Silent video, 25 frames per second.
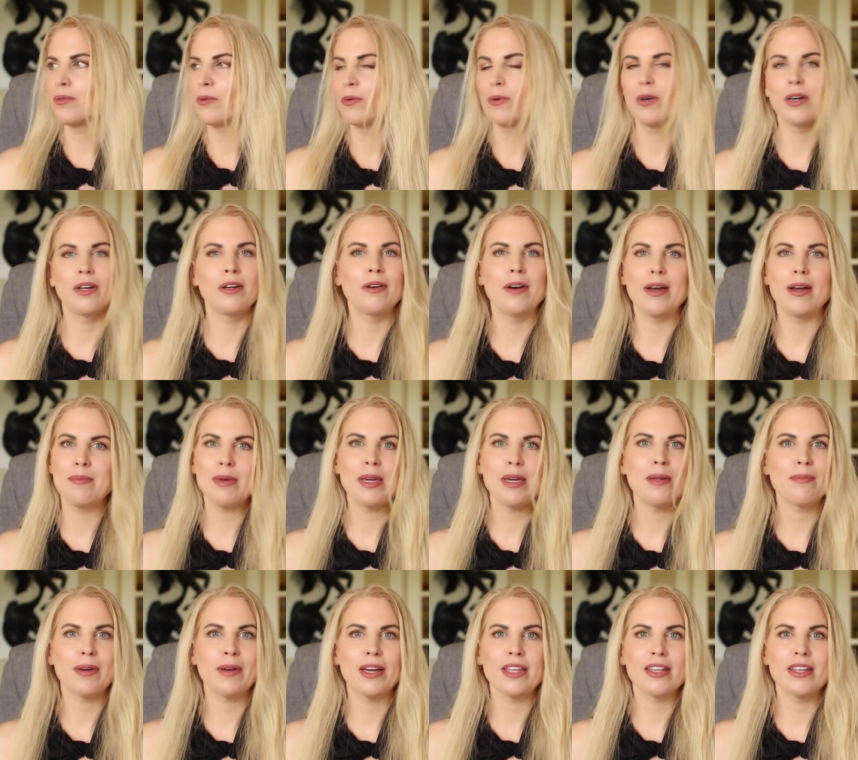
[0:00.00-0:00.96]
What do I
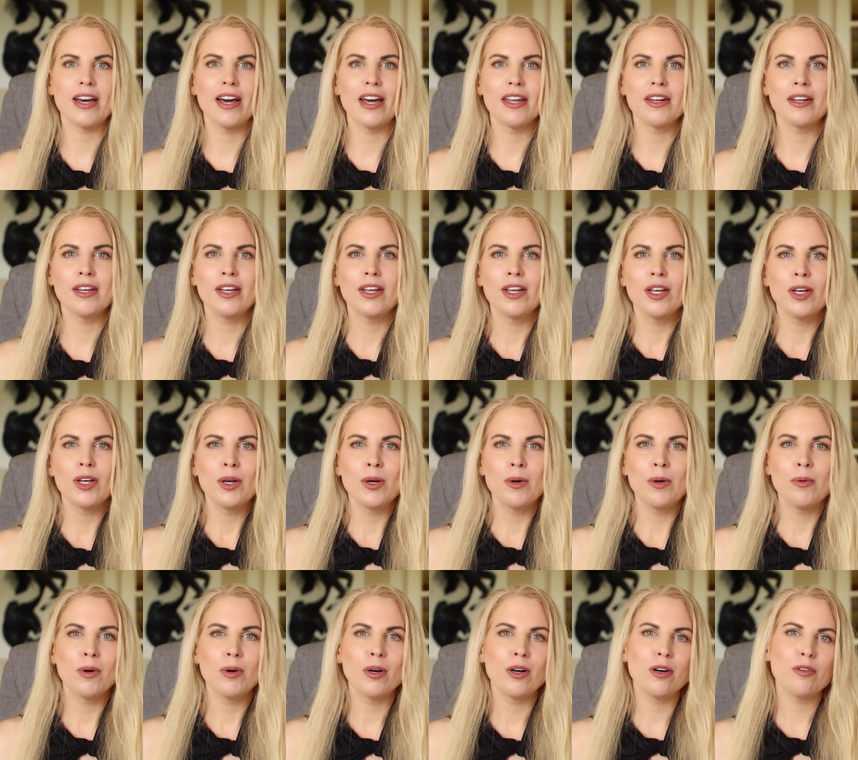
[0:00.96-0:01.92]
mean by that?
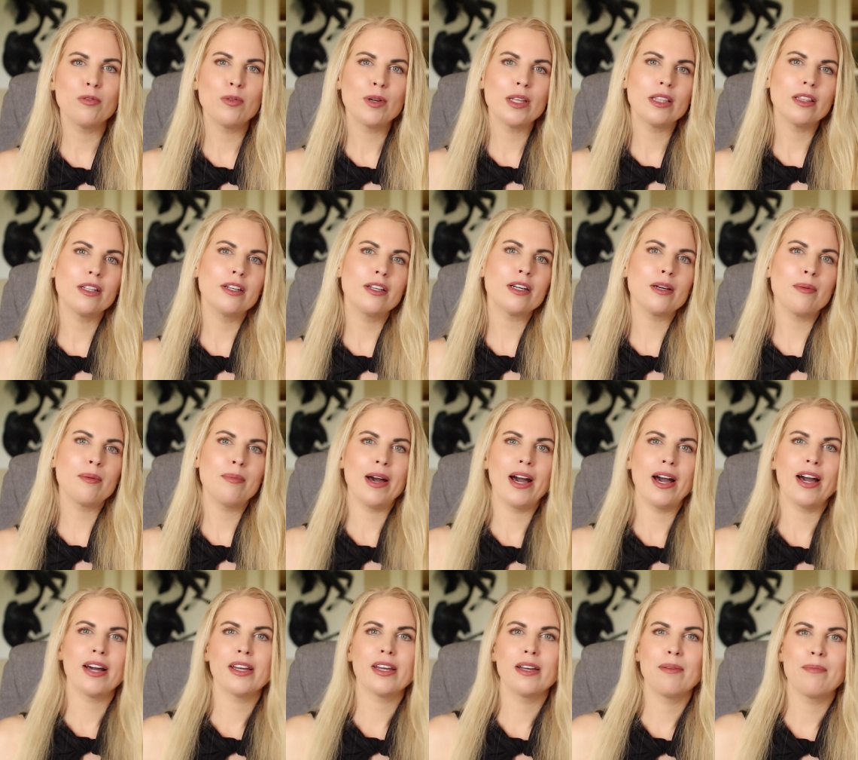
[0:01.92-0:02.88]
Well, if we look
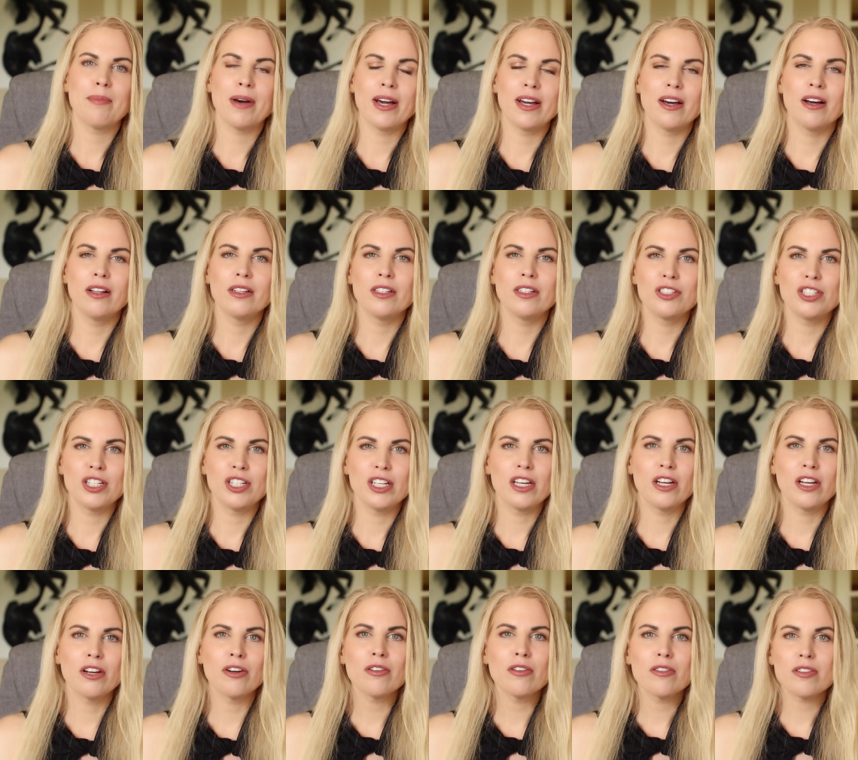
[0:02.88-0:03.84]
back in biology
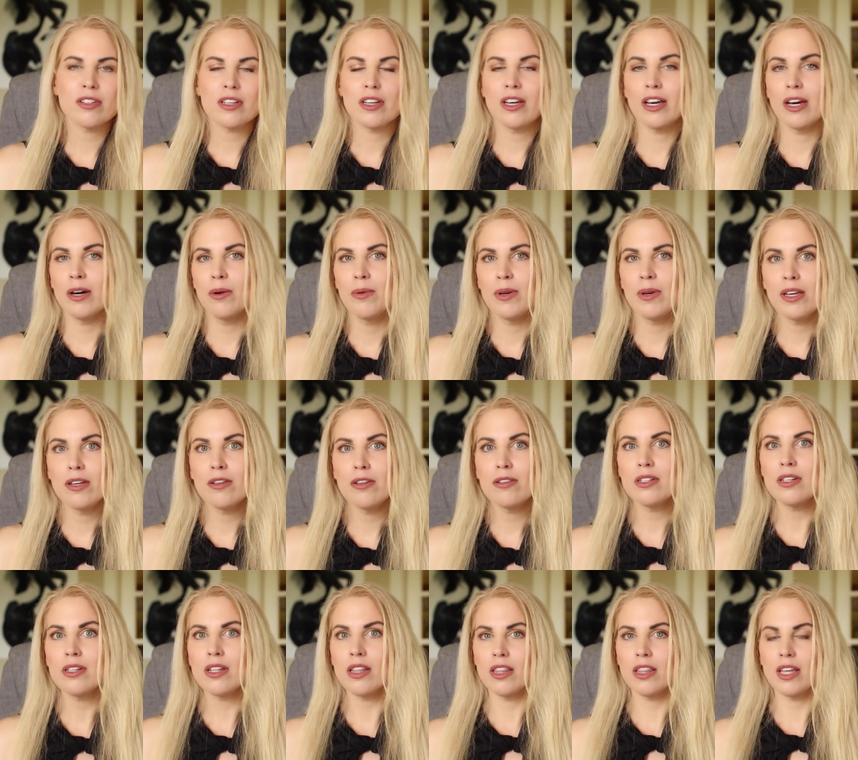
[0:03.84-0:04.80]
years ago, we
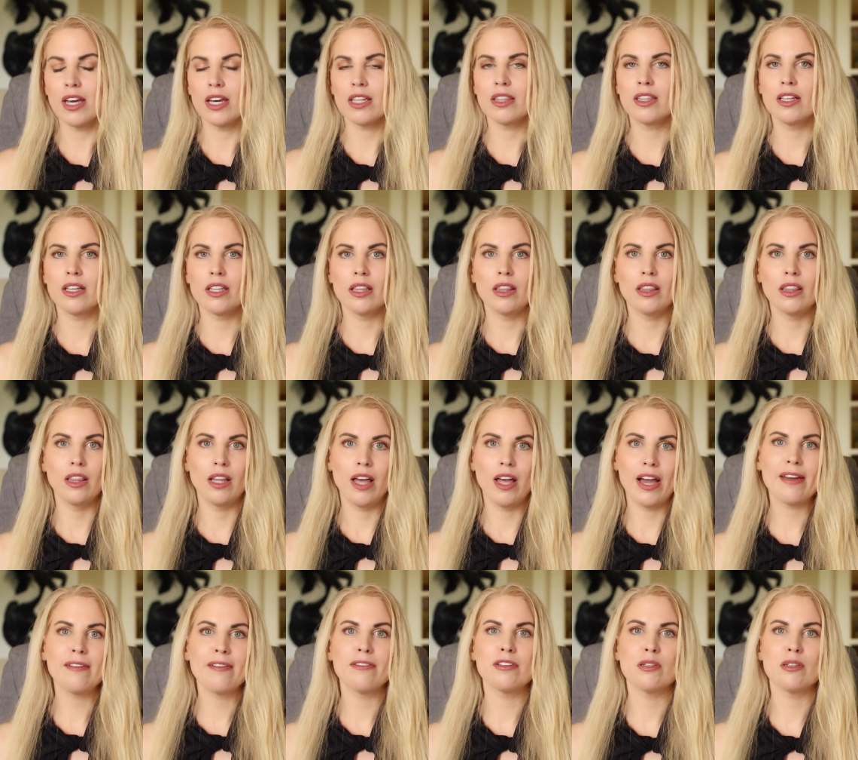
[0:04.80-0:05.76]
used to think that
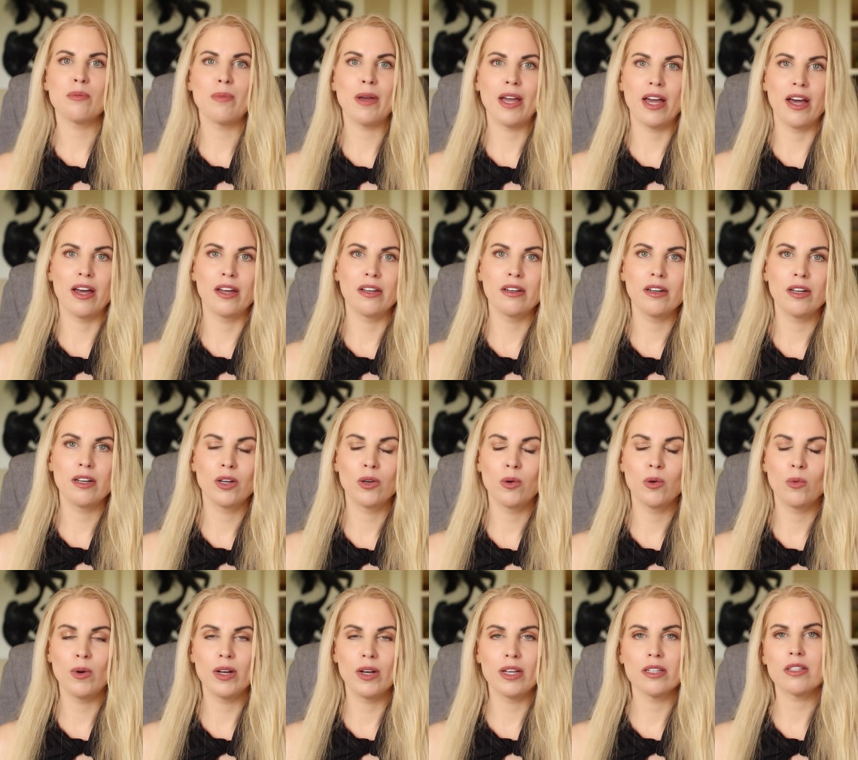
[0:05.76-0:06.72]
lifespan
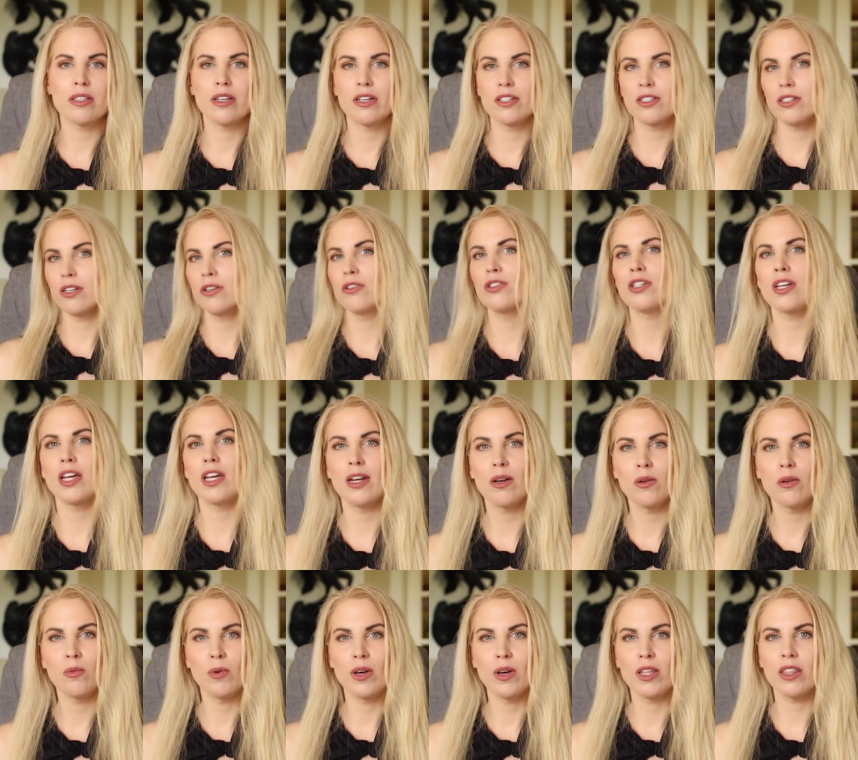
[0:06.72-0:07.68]
was
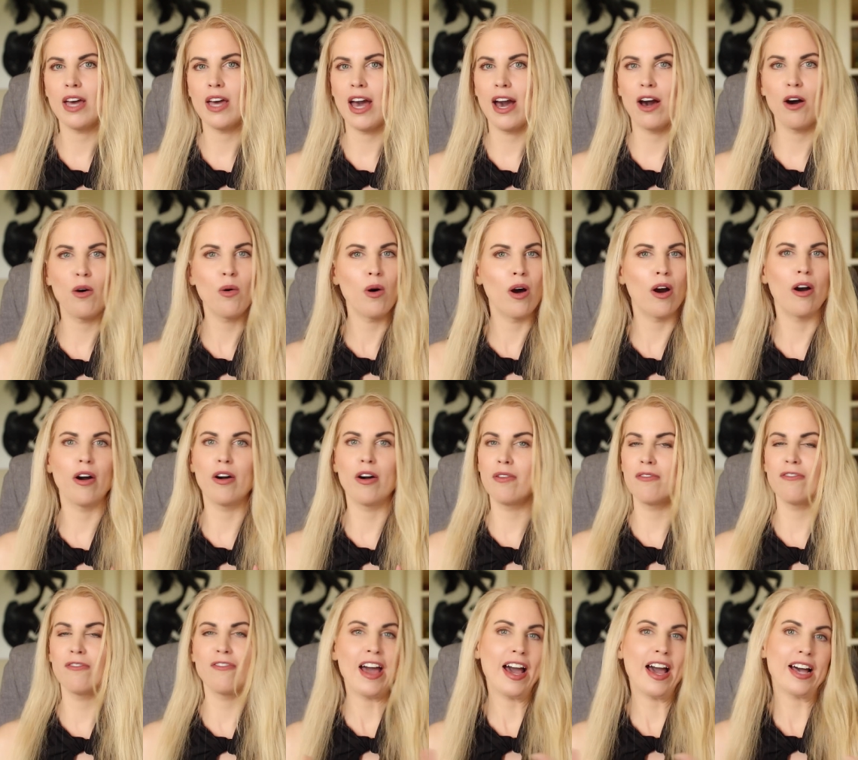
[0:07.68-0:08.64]
associated with how
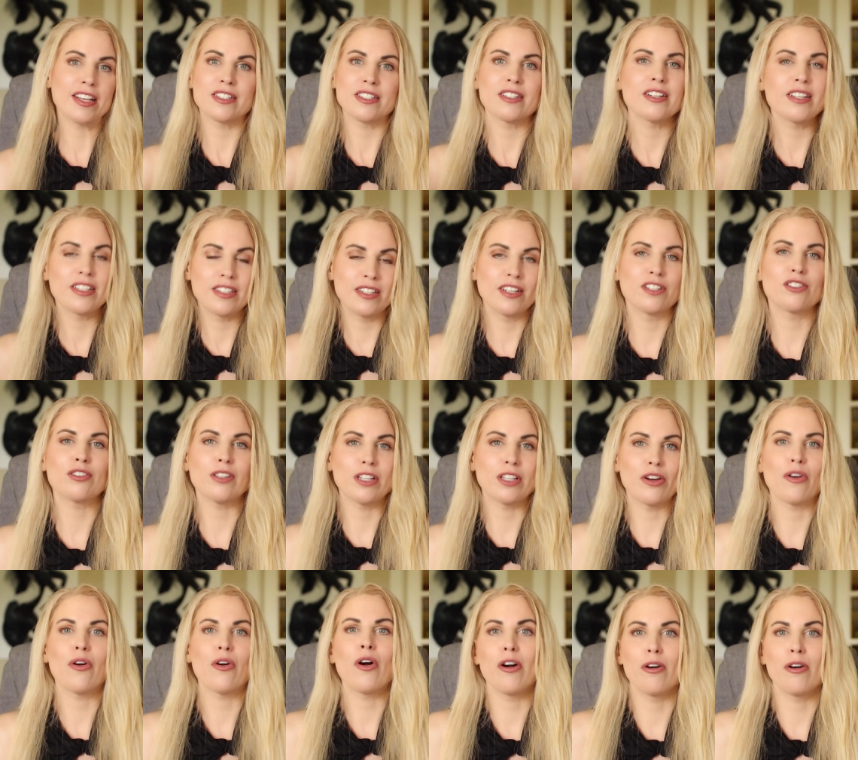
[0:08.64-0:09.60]
heart fast
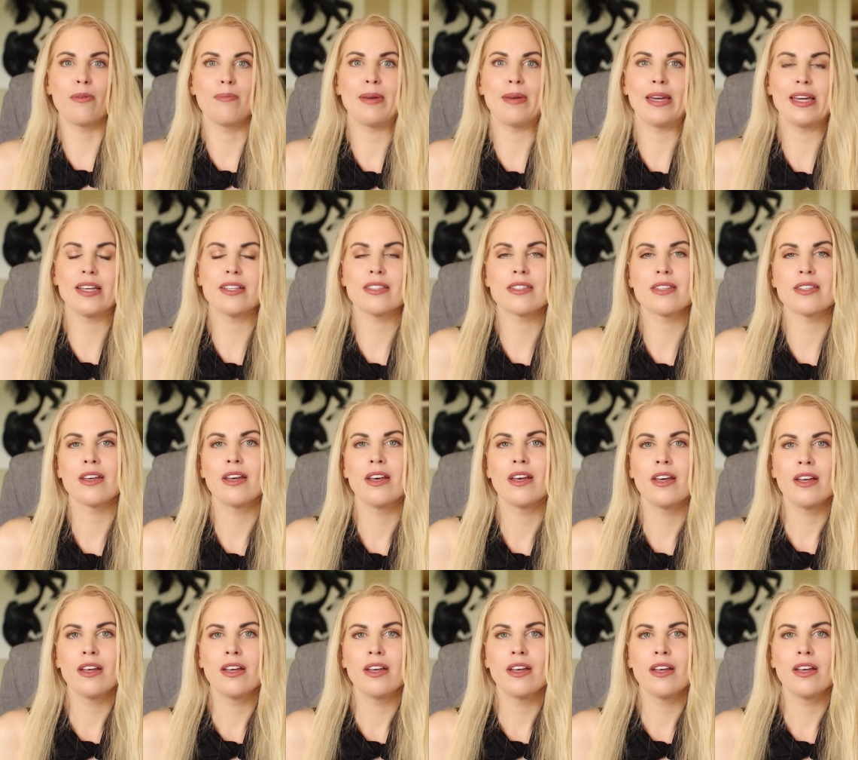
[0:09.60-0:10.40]
essentially your heart beats,